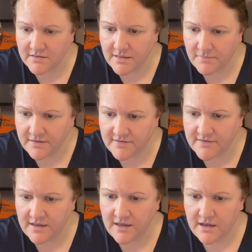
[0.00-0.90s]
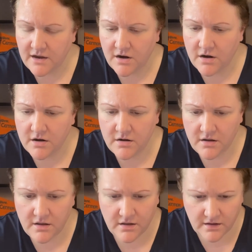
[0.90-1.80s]
let me see here,
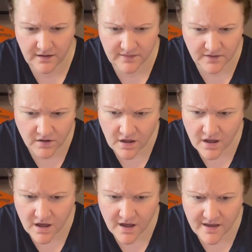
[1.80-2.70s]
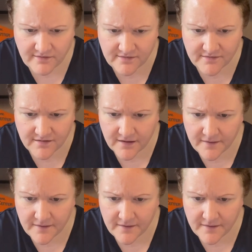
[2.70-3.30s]
get the cost